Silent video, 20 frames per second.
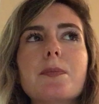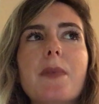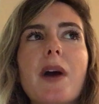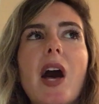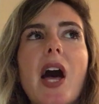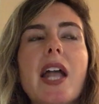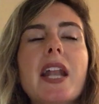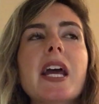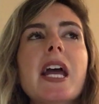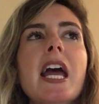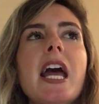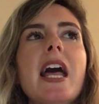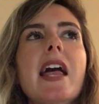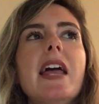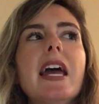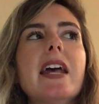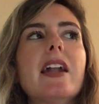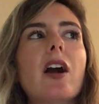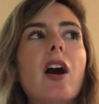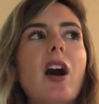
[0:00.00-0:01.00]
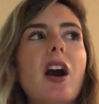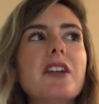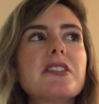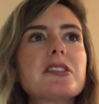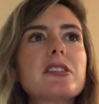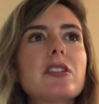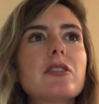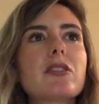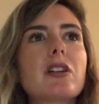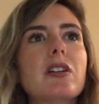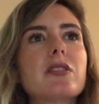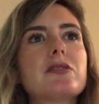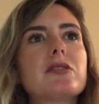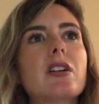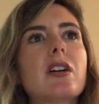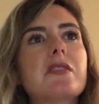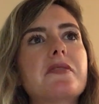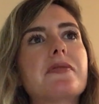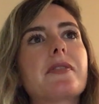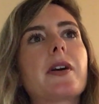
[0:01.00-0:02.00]
but it also goes
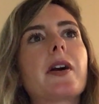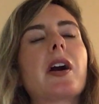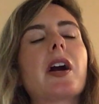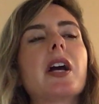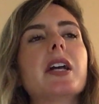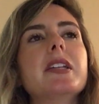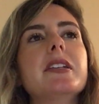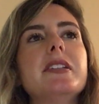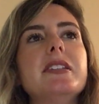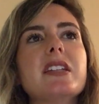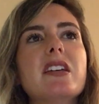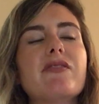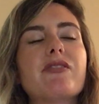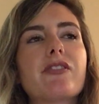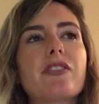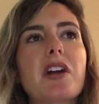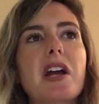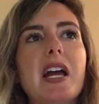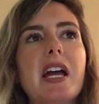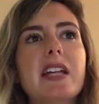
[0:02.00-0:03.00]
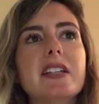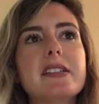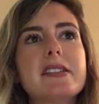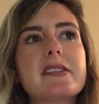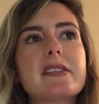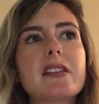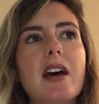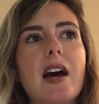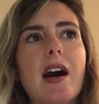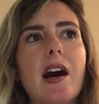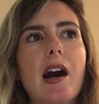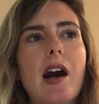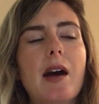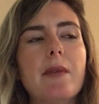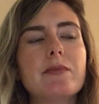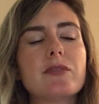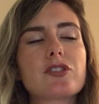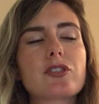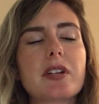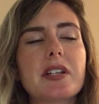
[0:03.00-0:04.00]
over different
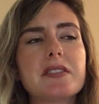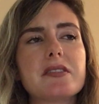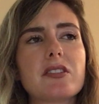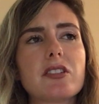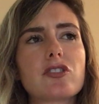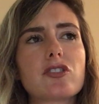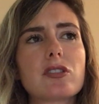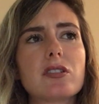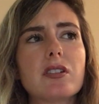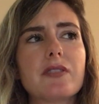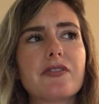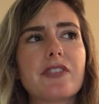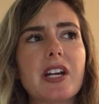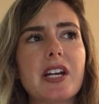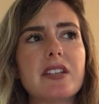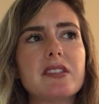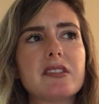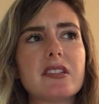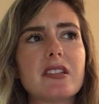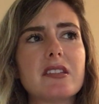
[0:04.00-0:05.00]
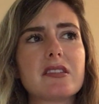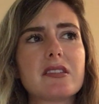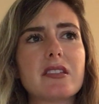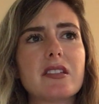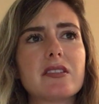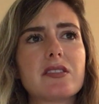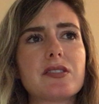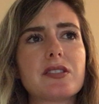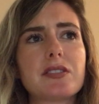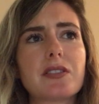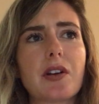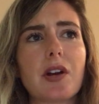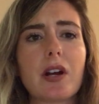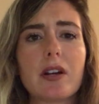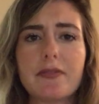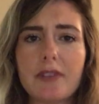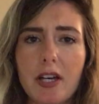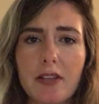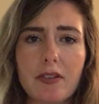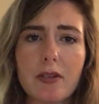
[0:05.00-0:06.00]
transitional phrases that
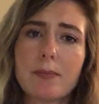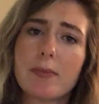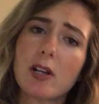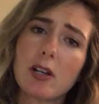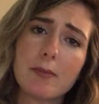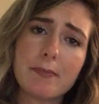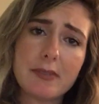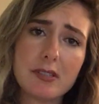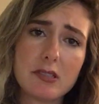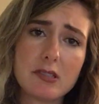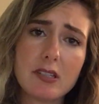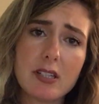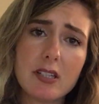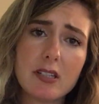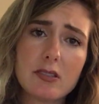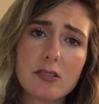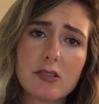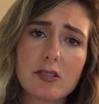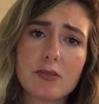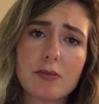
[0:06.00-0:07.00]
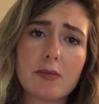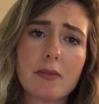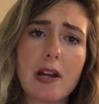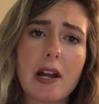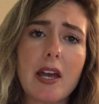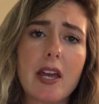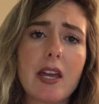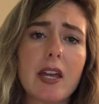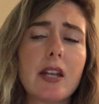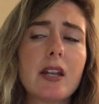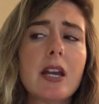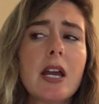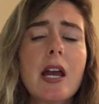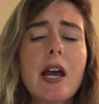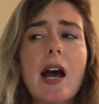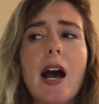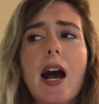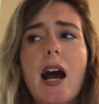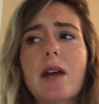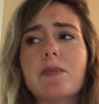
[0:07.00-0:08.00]
serve other purposes, right?
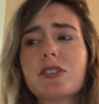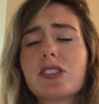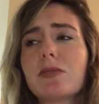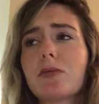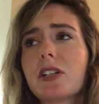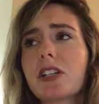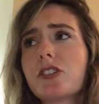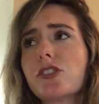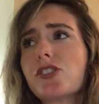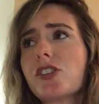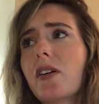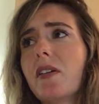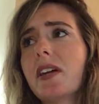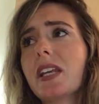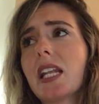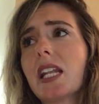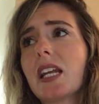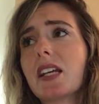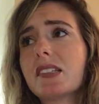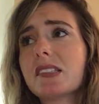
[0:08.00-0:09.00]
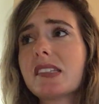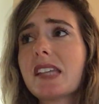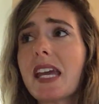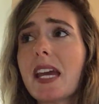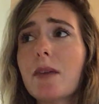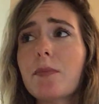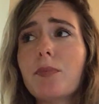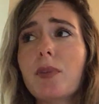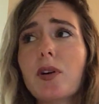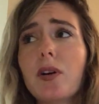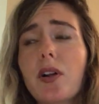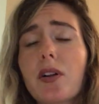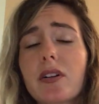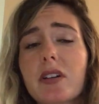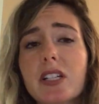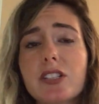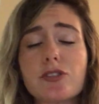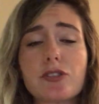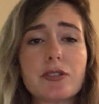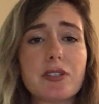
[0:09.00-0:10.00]
So when you're showing an example or
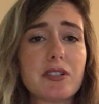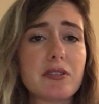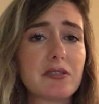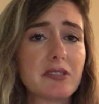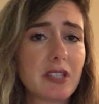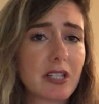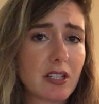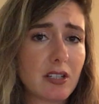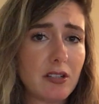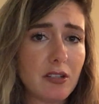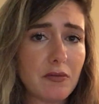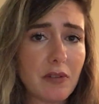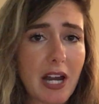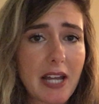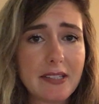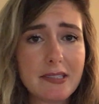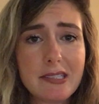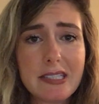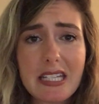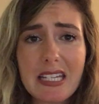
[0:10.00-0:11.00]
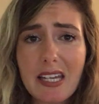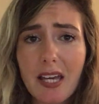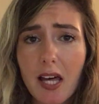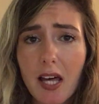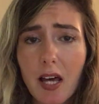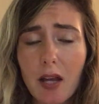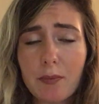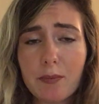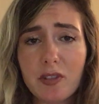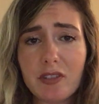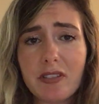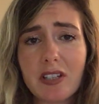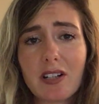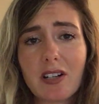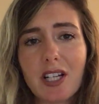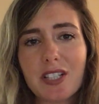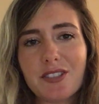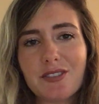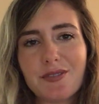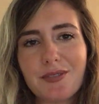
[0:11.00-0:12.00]
introducing a new idea or moving
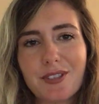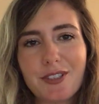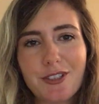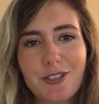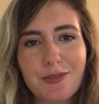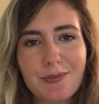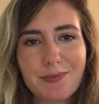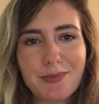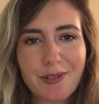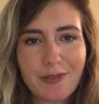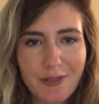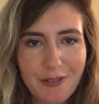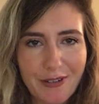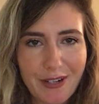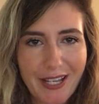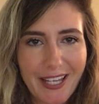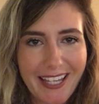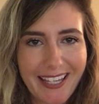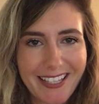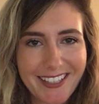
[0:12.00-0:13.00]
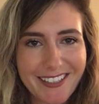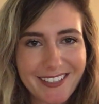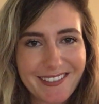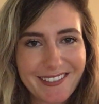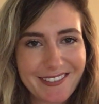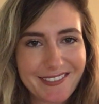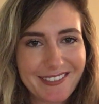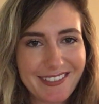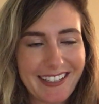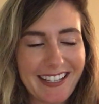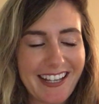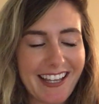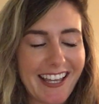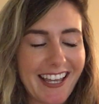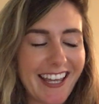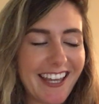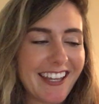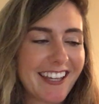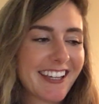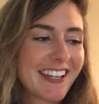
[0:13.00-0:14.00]
on to a new point,
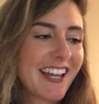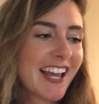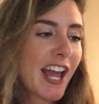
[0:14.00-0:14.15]
okay?